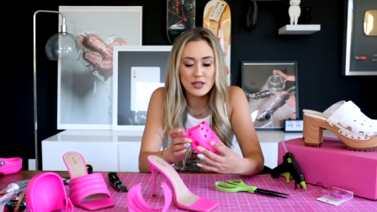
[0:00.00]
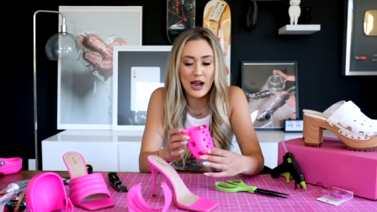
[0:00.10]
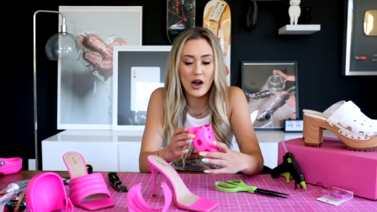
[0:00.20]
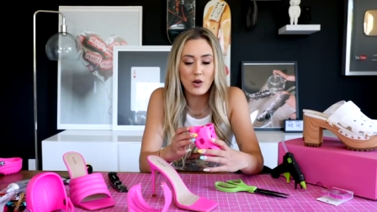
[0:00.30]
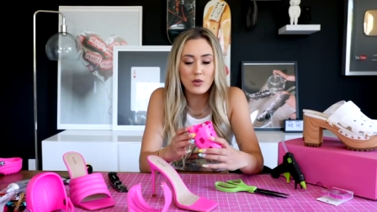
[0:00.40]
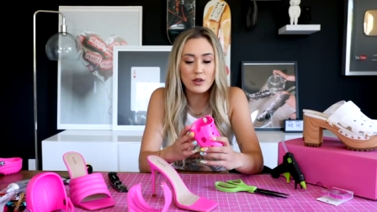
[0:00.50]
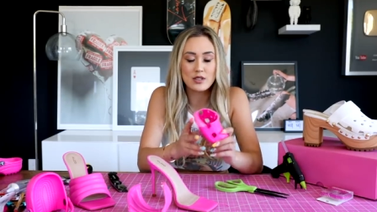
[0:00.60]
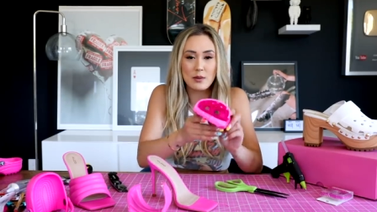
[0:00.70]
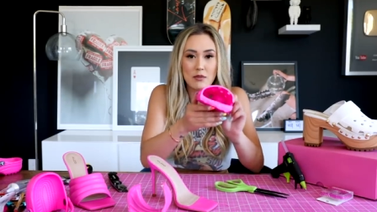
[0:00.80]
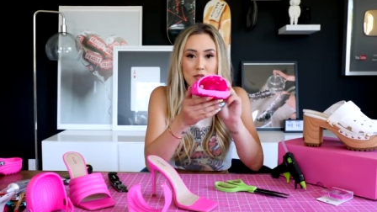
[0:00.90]
down
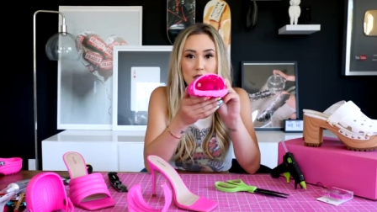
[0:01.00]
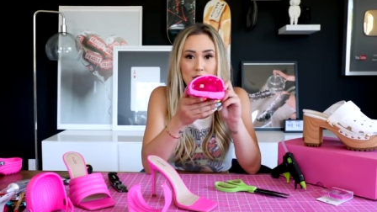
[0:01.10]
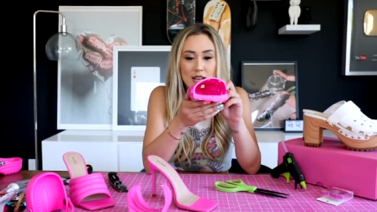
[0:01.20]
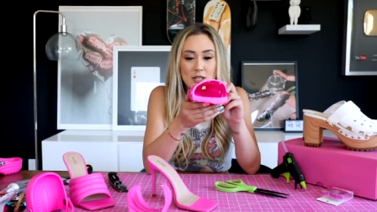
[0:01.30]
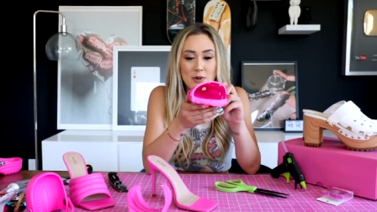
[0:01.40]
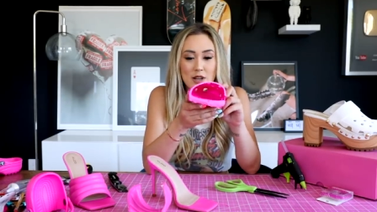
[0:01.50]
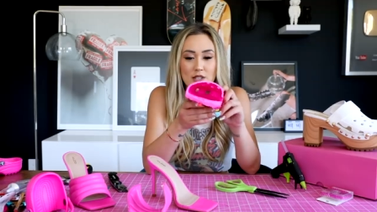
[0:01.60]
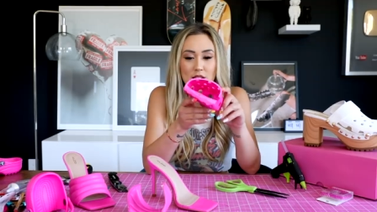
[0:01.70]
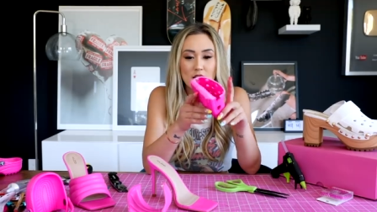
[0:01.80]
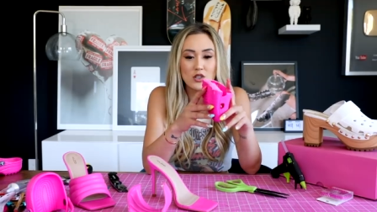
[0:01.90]
some of this
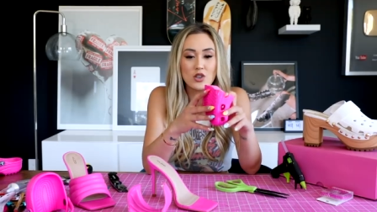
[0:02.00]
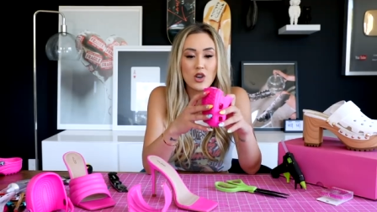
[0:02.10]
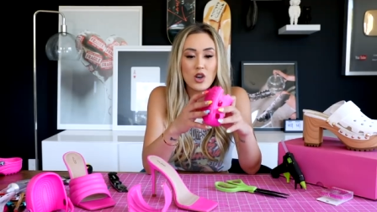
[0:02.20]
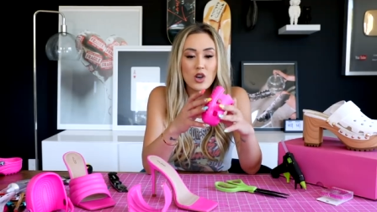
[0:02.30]
because it is